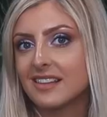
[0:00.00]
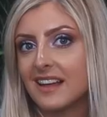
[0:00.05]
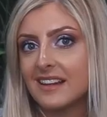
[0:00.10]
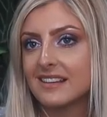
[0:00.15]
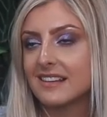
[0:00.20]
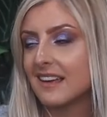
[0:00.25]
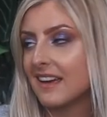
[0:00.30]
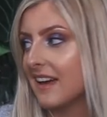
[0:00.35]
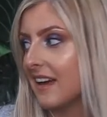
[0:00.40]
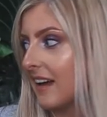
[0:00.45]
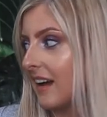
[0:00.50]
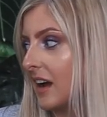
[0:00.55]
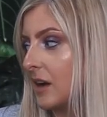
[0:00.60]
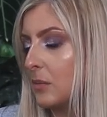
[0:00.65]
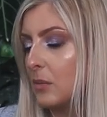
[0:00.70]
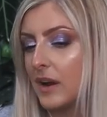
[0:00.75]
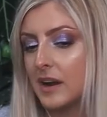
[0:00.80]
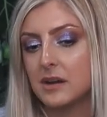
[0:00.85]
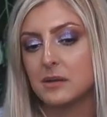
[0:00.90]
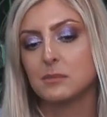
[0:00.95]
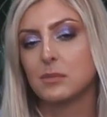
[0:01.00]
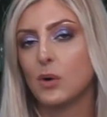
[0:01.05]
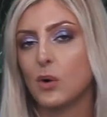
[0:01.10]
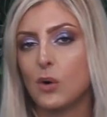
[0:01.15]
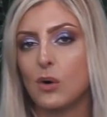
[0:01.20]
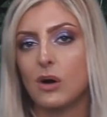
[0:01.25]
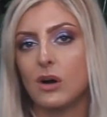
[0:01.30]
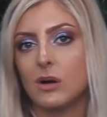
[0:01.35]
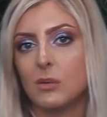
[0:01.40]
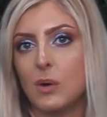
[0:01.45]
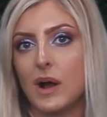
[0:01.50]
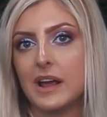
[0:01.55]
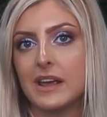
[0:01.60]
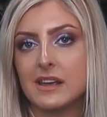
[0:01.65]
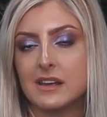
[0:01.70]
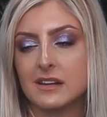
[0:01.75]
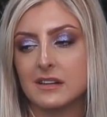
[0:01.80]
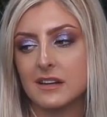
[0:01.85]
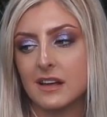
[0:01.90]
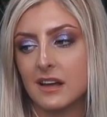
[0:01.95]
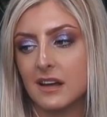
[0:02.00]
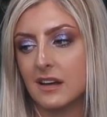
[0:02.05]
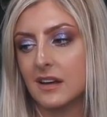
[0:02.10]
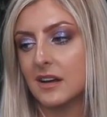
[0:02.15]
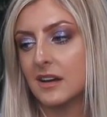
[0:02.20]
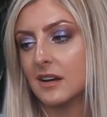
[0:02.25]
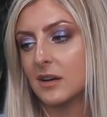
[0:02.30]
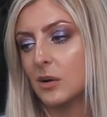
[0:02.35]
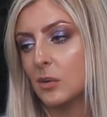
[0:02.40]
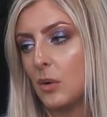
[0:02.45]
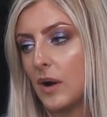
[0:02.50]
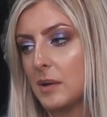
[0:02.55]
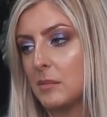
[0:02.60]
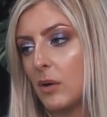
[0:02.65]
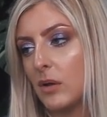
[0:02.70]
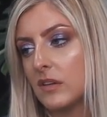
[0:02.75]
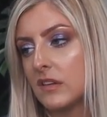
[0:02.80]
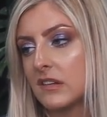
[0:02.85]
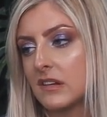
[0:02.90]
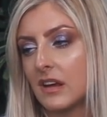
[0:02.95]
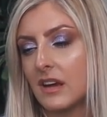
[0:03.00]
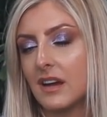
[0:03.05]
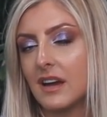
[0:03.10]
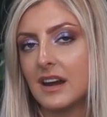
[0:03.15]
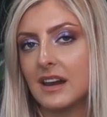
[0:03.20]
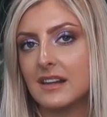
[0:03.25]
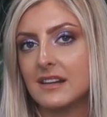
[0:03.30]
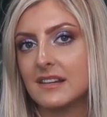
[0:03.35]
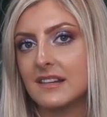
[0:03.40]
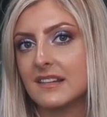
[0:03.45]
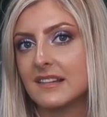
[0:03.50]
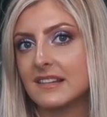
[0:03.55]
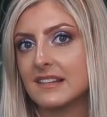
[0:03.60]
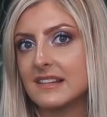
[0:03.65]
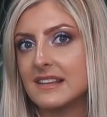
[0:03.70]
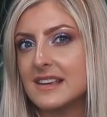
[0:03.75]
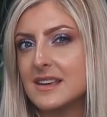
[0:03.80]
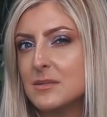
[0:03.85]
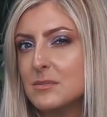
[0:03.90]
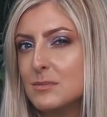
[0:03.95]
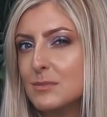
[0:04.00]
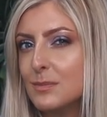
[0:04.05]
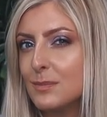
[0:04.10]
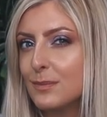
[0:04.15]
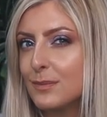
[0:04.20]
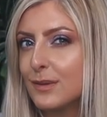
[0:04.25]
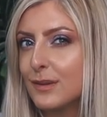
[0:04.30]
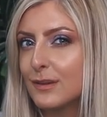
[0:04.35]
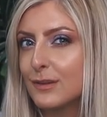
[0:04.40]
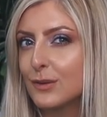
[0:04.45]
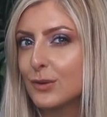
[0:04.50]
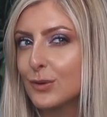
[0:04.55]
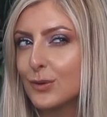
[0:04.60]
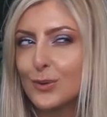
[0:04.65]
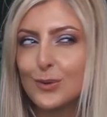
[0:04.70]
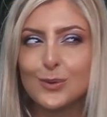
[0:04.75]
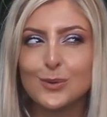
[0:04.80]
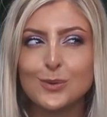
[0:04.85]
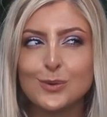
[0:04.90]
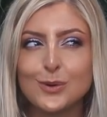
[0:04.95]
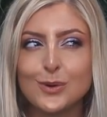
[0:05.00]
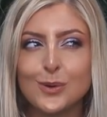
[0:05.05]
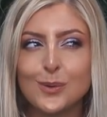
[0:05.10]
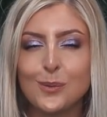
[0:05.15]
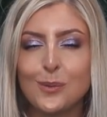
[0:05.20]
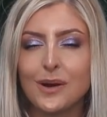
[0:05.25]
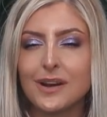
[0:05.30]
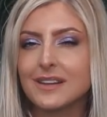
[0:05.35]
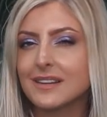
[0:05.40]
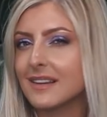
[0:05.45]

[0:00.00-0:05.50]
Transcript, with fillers: That's it. I went and bought a white, uh, a white monster and it seems to do what it